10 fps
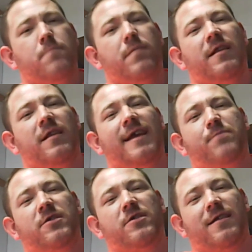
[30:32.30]
But let's
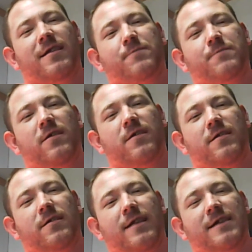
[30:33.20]

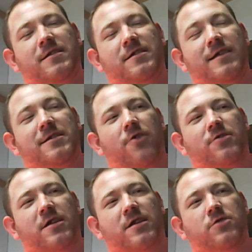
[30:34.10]

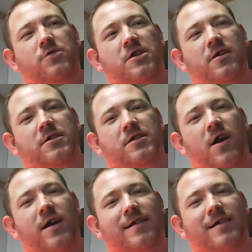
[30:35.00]
talk to Coach
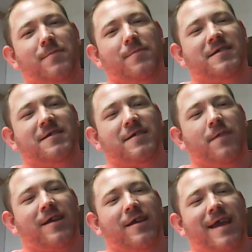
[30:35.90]
Scott Clemens and see
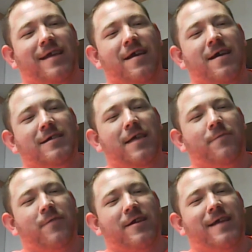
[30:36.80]
if we can't
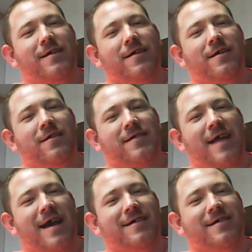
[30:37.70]

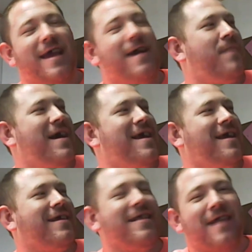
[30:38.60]
kind of campaign
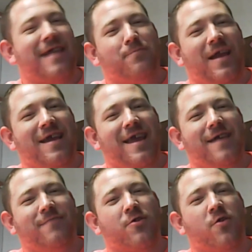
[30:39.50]
and get that play
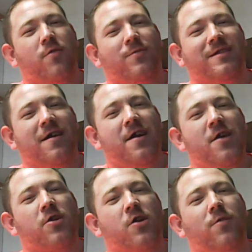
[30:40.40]
in. We're going
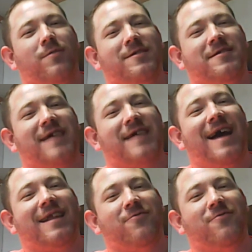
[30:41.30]
with a
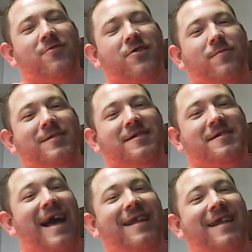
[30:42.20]

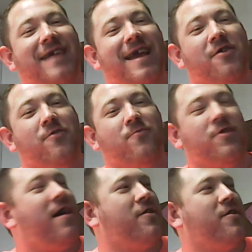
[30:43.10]
silent count. We're
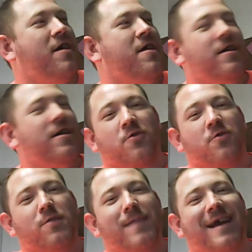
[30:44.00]
not the
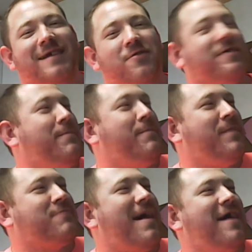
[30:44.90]
quarterback's going to keep
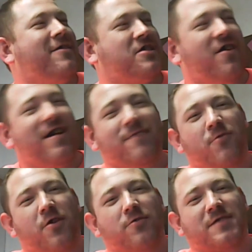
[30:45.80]
his mouth shut, and
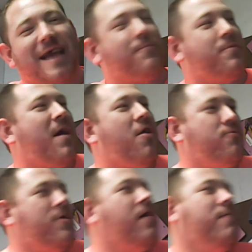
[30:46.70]
we're going to snap the ball
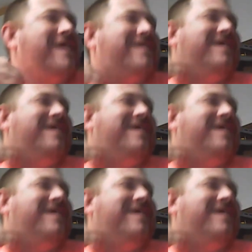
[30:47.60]
and run with